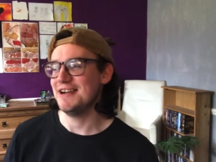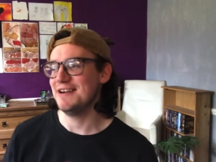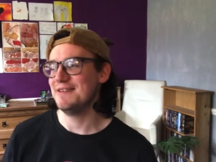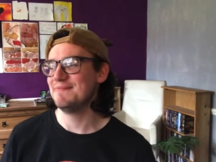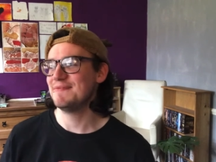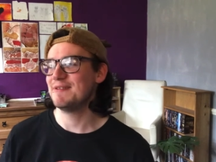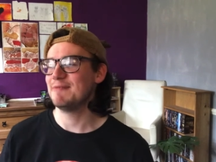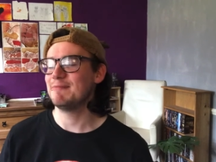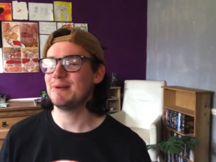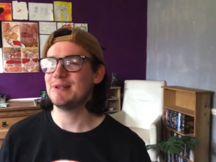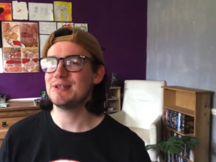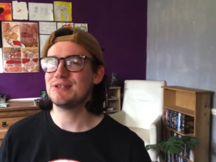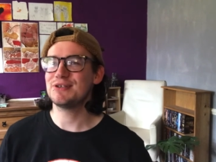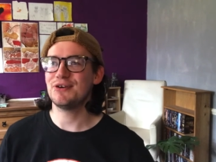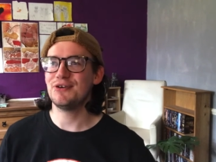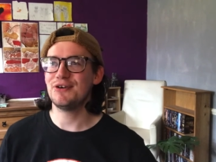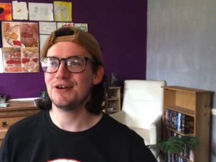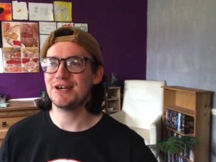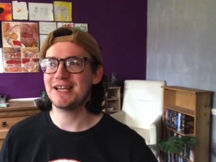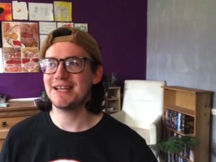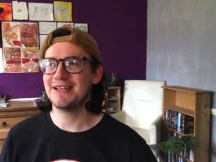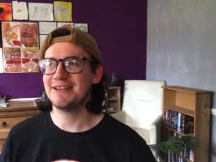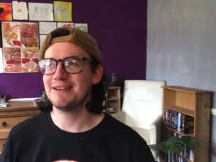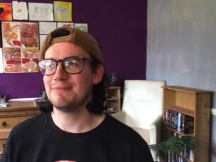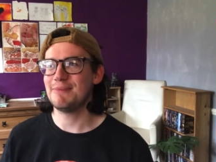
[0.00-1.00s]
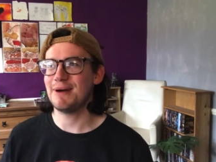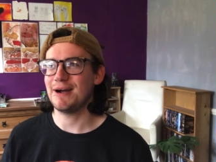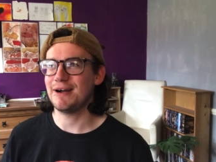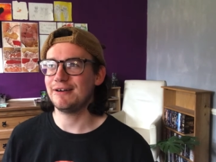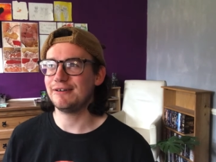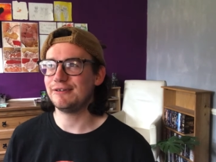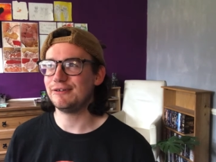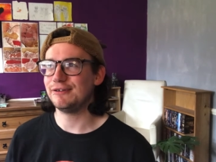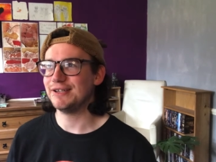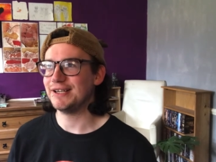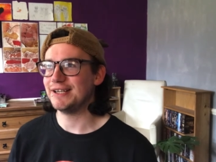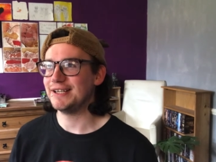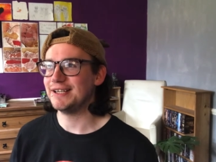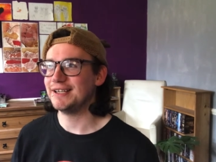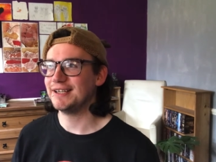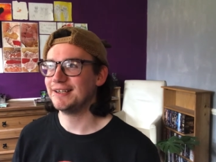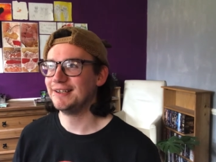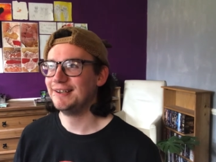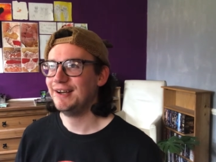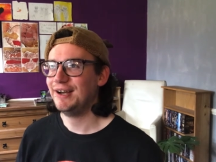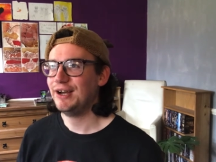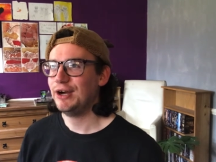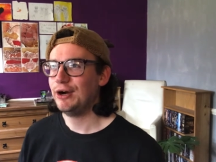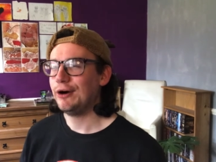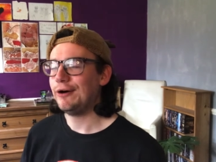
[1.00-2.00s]
They've been talking about like
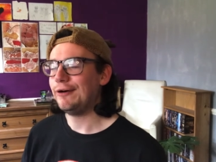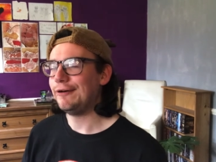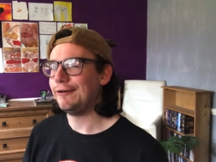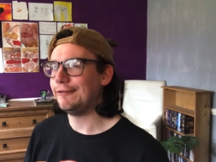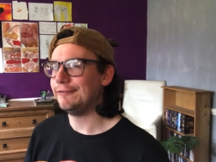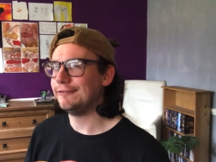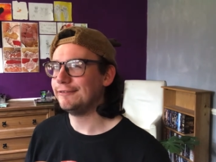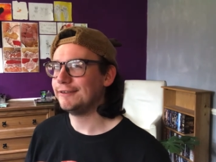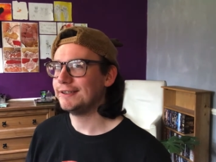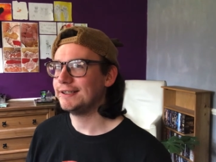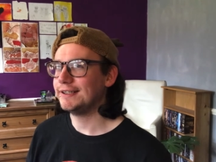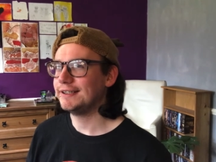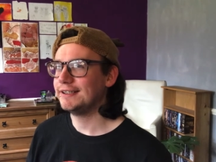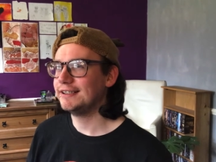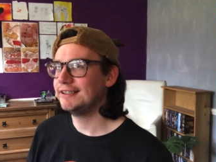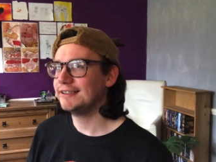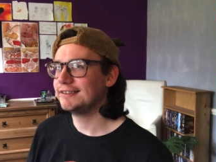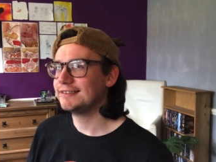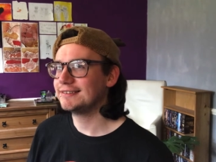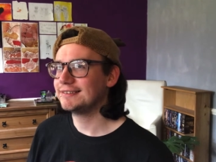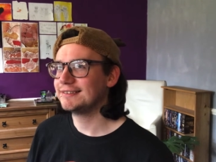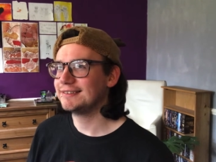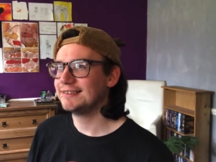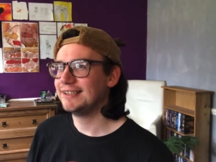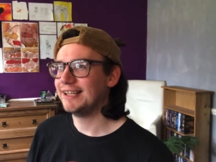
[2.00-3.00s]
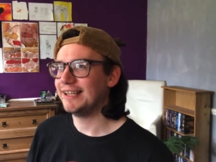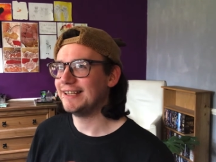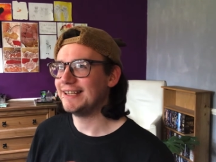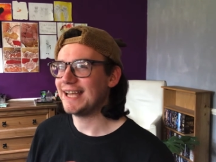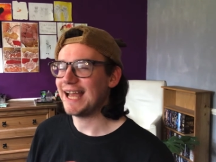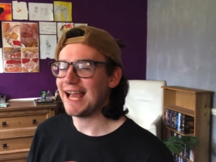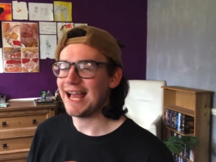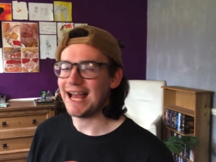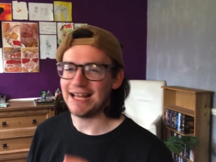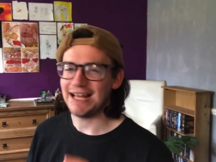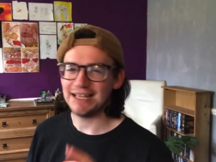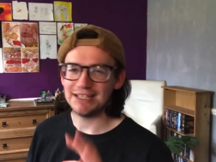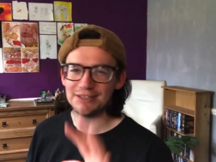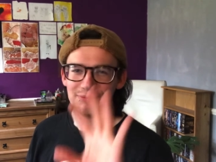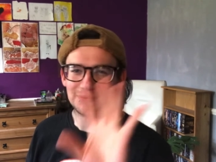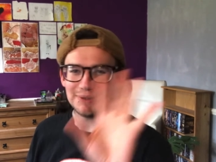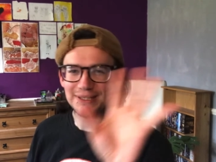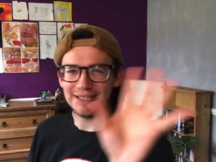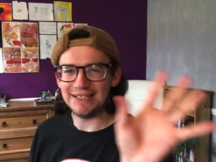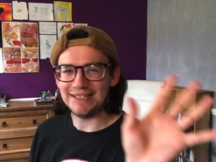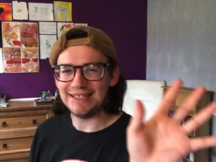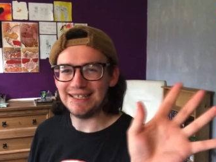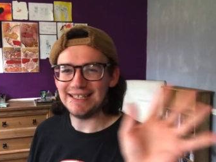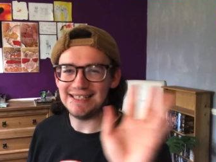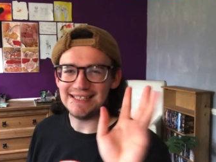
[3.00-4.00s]
other like
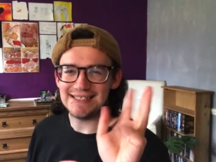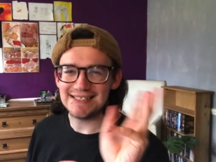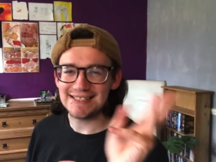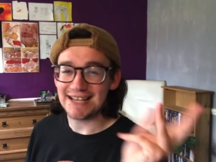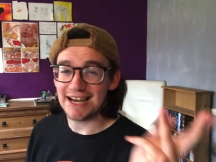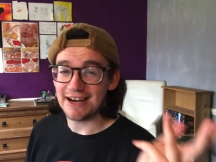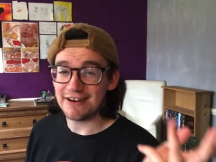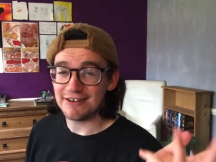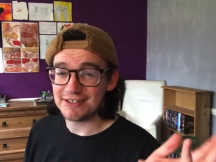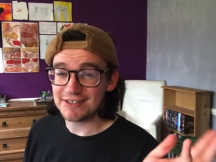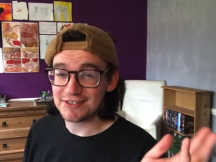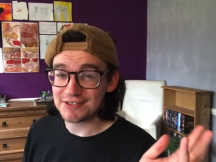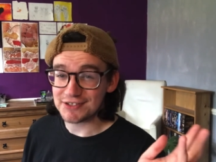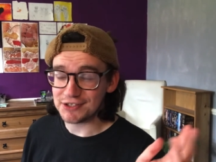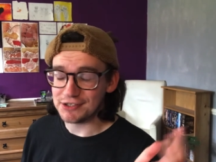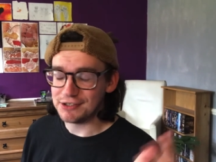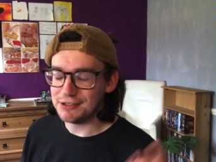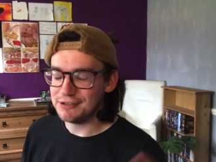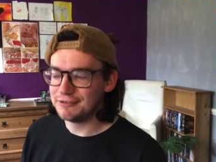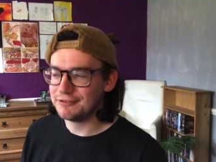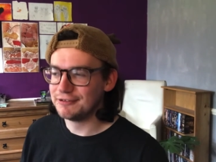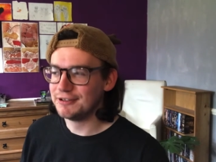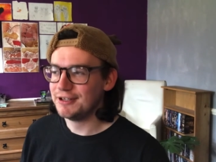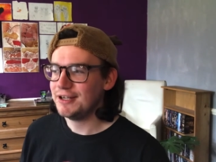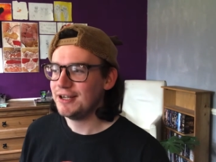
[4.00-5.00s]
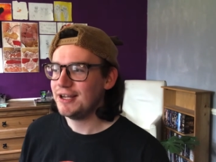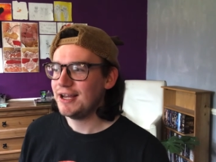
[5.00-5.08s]
Halloween-y scary stuff.